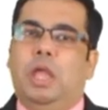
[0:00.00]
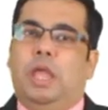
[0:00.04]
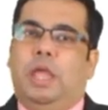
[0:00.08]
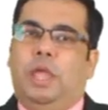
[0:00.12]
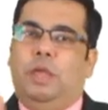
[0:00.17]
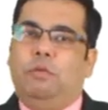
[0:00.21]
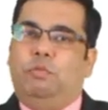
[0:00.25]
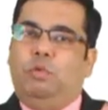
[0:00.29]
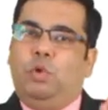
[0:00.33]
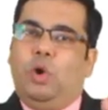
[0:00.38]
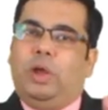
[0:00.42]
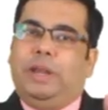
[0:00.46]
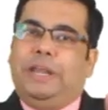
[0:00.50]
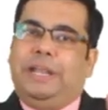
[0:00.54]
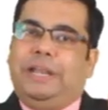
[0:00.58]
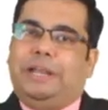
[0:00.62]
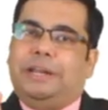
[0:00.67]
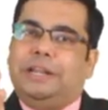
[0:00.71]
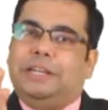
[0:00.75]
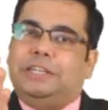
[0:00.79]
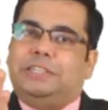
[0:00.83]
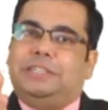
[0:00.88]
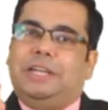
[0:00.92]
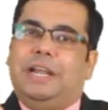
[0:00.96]
If you are
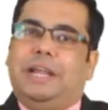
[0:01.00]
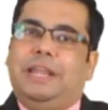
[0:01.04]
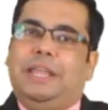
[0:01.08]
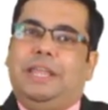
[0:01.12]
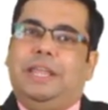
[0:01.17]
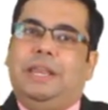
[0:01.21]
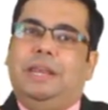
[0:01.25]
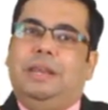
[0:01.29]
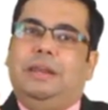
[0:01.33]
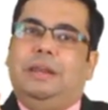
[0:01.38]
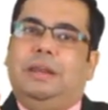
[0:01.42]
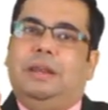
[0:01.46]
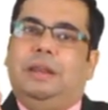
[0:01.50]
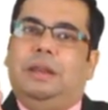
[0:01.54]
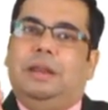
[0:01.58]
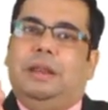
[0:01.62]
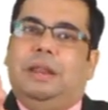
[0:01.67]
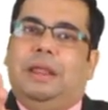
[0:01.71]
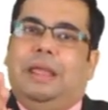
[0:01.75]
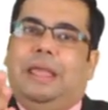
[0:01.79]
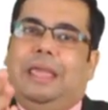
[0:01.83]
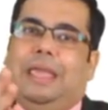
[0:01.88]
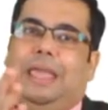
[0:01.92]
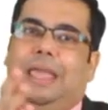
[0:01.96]
interested in
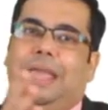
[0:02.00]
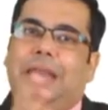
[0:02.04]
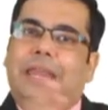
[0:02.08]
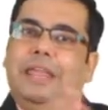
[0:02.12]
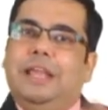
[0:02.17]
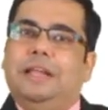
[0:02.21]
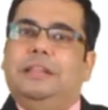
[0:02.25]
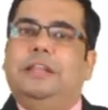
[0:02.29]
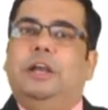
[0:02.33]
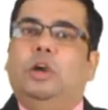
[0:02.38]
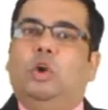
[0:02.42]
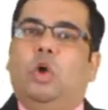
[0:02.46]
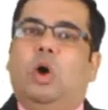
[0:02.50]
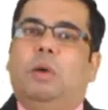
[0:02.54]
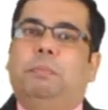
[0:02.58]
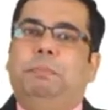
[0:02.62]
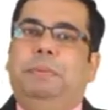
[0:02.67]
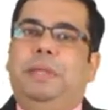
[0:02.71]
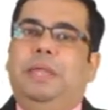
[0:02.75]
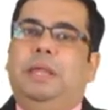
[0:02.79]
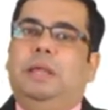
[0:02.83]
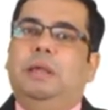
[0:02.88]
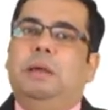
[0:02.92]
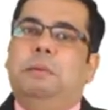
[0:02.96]
any other
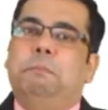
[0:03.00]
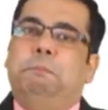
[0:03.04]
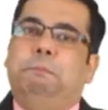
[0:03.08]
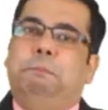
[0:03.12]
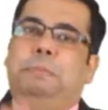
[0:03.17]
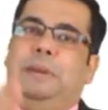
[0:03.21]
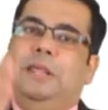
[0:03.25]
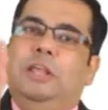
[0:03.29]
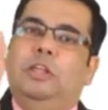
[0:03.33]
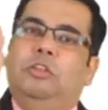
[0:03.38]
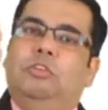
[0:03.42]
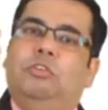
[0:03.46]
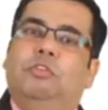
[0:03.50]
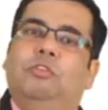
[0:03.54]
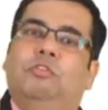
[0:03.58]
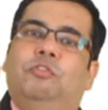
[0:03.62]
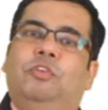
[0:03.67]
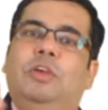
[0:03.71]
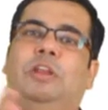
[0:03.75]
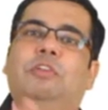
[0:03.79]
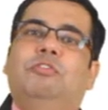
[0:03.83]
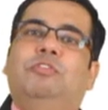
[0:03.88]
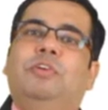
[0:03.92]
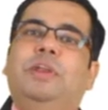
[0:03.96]
topic, please
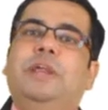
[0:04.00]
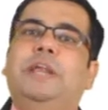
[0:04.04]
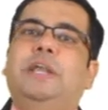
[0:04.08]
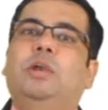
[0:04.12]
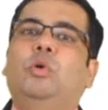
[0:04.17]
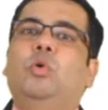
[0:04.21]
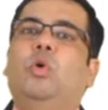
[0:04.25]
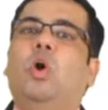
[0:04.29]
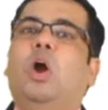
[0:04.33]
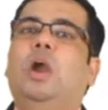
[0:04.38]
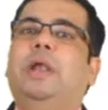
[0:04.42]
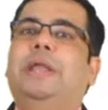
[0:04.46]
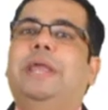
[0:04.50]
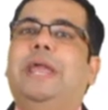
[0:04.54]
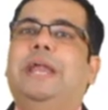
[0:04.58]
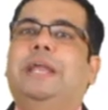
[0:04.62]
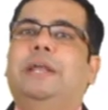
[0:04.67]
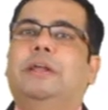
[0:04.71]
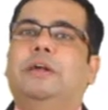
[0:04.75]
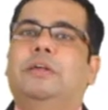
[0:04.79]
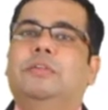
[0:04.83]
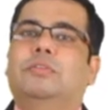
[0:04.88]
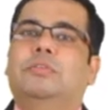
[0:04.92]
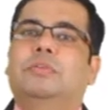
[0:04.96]
feel free to
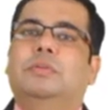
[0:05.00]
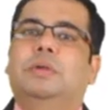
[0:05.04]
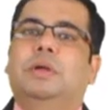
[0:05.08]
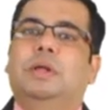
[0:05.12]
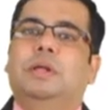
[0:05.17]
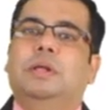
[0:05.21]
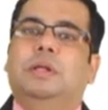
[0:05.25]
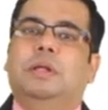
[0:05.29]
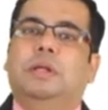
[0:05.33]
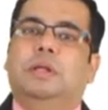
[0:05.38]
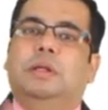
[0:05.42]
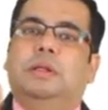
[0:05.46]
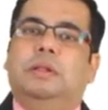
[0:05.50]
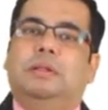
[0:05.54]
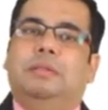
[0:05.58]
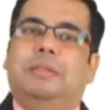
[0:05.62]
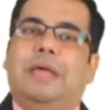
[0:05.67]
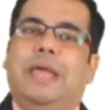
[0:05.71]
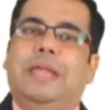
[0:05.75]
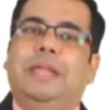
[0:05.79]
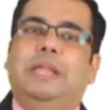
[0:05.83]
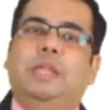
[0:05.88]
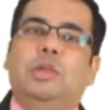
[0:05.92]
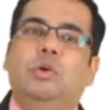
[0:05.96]
contact us.
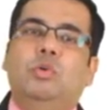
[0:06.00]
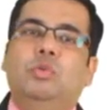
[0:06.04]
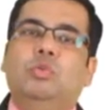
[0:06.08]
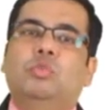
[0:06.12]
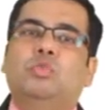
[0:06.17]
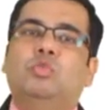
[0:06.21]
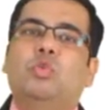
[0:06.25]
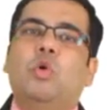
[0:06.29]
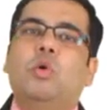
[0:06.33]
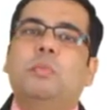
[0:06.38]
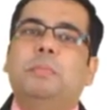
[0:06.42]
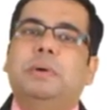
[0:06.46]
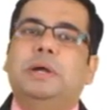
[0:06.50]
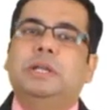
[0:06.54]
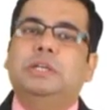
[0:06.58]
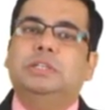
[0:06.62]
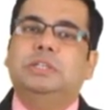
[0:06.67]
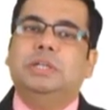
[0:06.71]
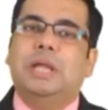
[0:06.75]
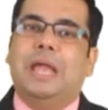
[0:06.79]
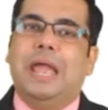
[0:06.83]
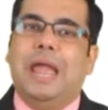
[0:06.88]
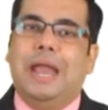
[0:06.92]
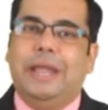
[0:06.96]
Thank you so
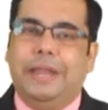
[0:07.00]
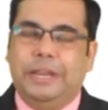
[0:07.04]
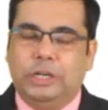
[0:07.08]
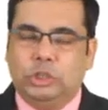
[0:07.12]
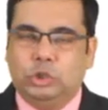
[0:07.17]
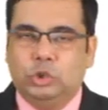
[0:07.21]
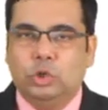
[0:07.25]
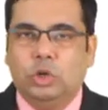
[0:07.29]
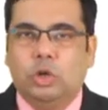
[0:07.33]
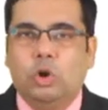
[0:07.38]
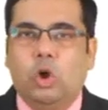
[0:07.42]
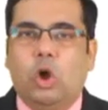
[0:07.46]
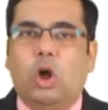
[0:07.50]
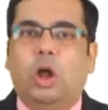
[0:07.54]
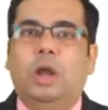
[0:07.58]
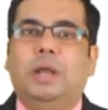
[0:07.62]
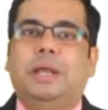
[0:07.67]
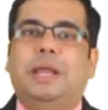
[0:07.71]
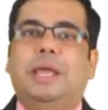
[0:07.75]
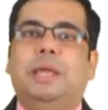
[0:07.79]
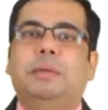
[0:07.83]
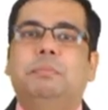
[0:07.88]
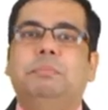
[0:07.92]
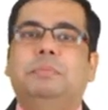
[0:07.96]
much and ensure
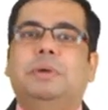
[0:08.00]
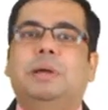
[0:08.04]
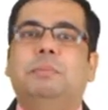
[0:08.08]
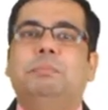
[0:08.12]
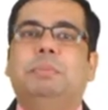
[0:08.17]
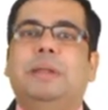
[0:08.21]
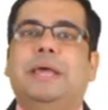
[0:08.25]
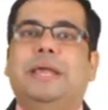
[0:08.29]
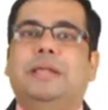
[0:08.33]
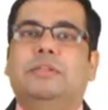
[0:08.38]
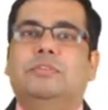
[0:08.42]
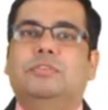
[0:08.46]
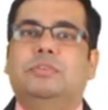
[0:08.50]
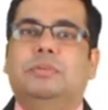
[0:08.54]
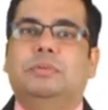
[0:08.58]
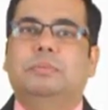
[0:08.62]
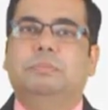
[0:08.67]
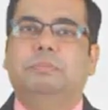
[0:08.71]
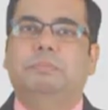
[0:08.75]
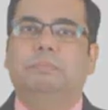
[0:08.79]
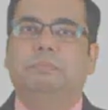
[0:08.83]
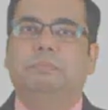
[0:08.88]
all-time compliance.